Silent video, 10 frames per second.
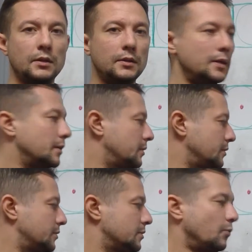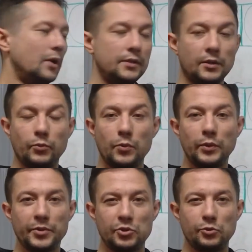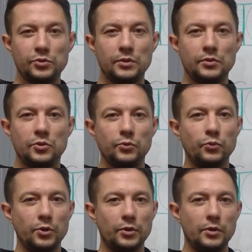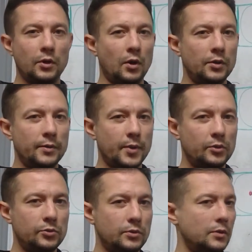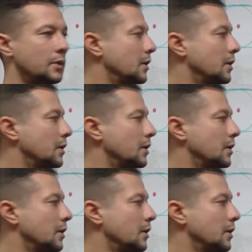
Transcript: that this is the one that we will be choosing to work on the most,